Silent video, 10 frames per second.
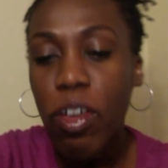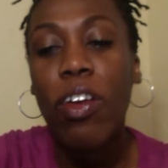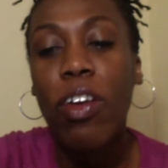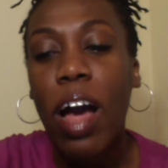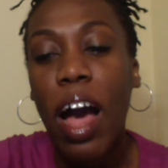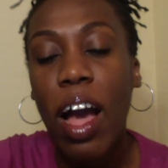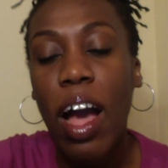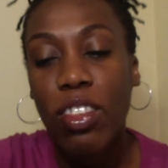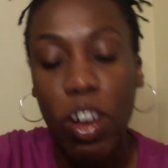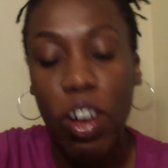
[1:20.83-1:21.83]
to figure out how I
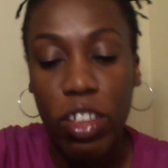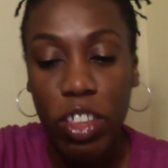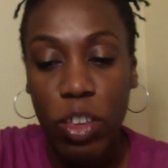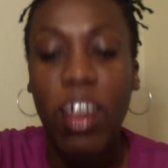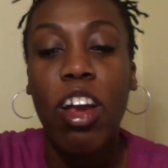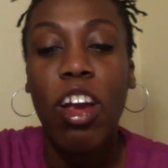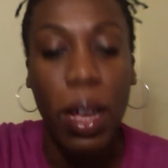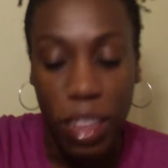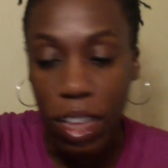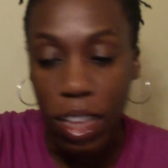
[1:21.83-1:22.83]
could talk to you without hearing
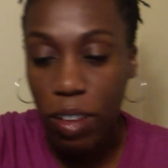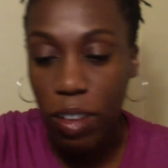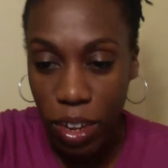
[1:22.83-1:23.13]
myself.